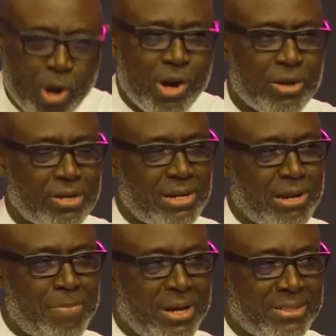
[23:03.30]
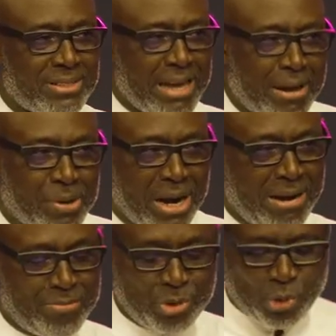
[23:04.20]
the word about
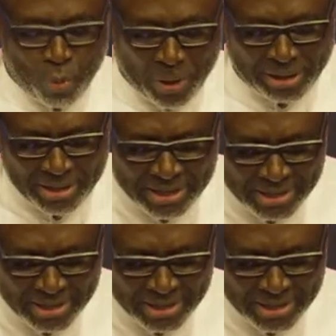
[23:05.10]
Abraham so quickly